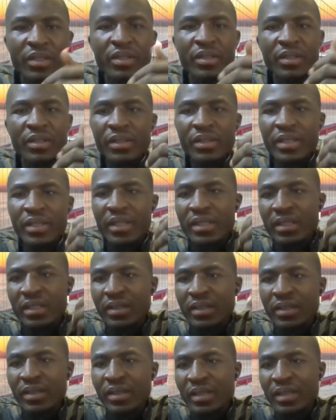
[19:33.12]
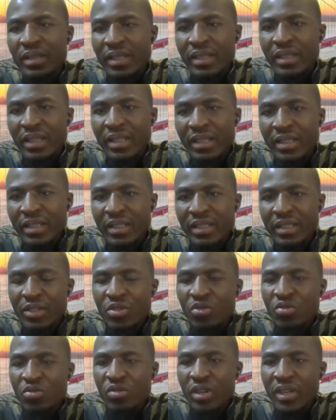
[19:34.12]
So yes, I think it's
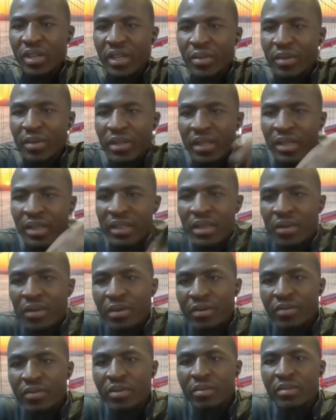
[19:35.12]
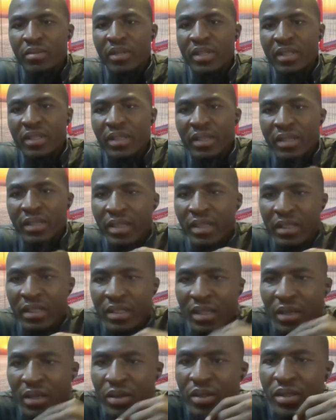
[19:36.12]
just 200 meters away from Catholic
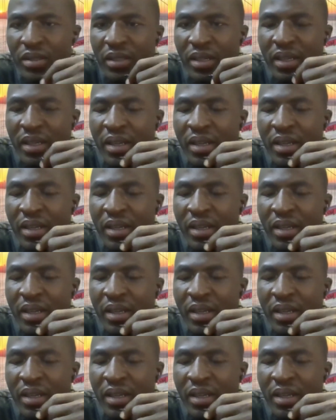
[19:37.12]
Guest House.